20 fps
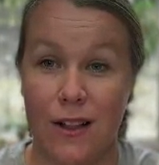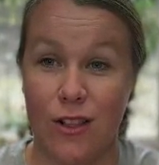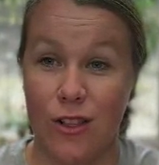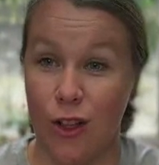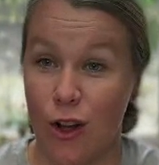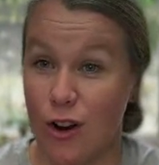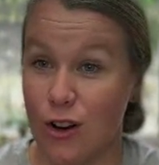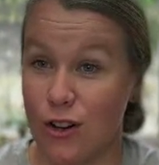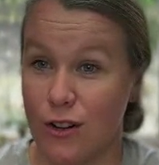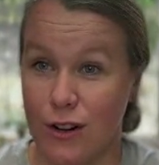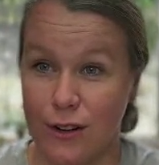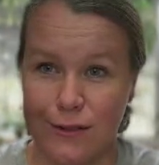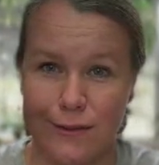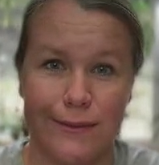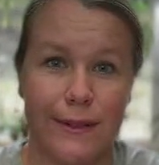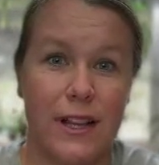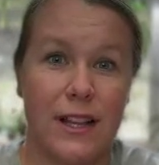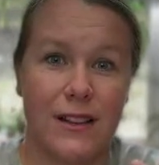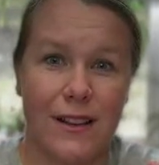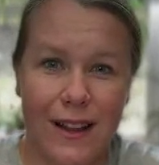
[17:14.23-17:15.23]
large.
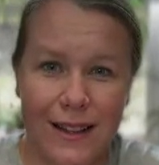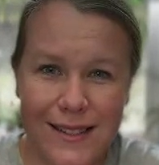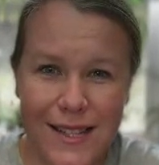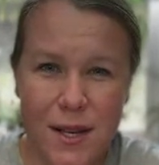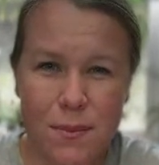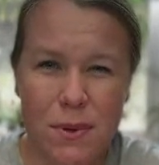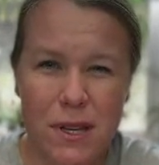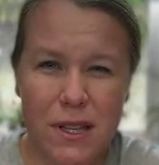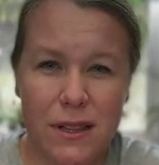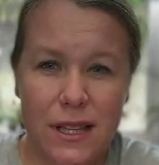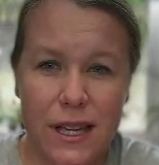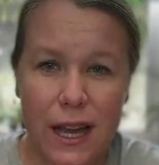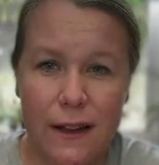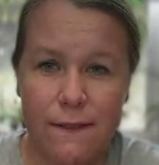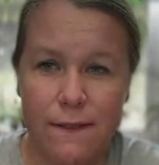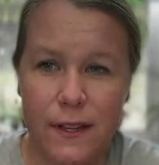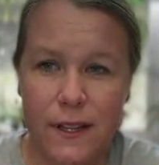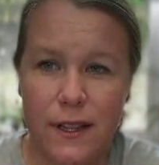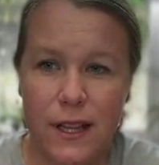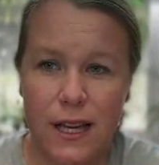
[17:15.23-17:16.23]
Or typically, I
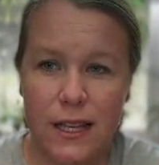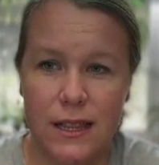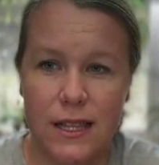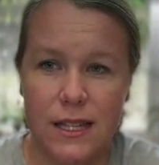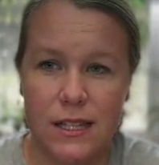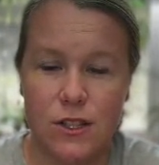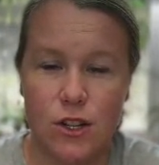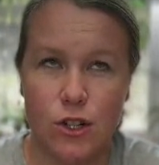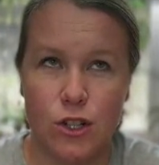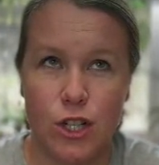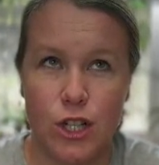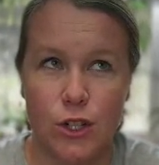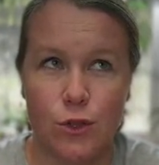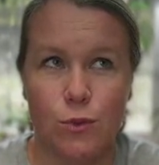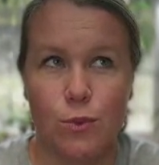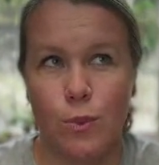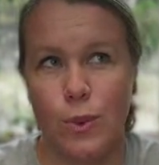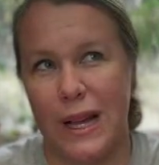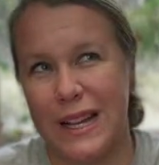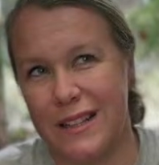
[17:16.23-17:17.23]
feel like these are
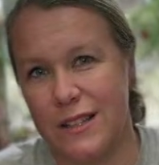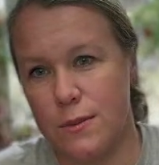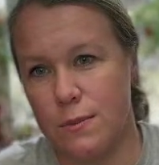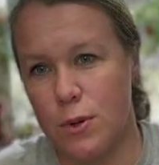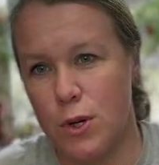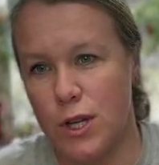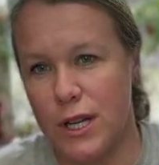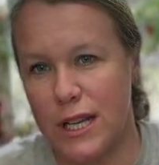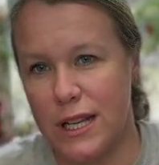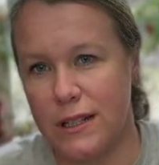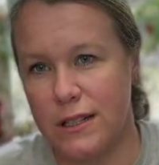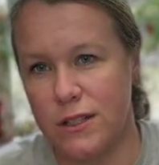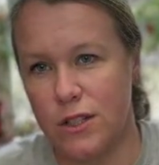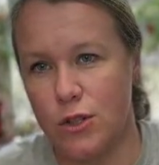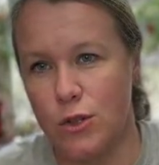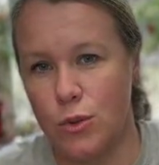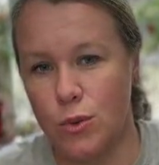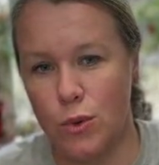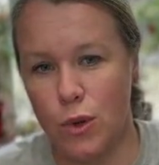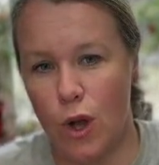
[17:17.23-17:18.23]
good, like to put
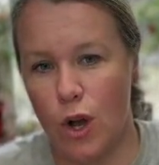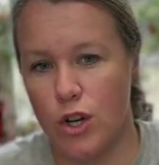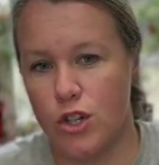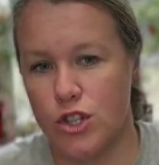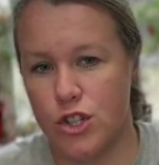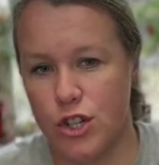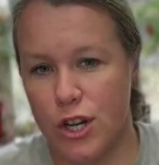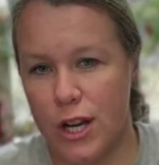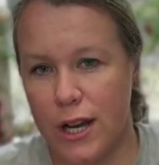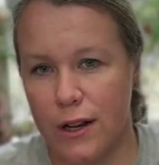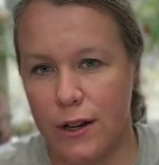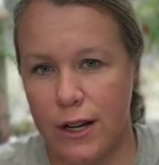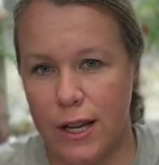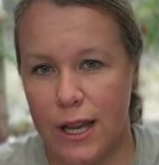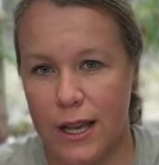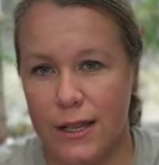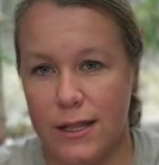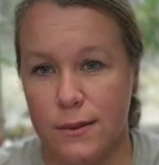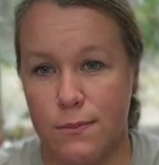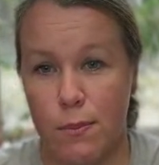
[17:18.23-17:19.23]
into larger
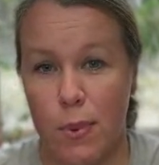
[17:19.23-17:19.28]
areas.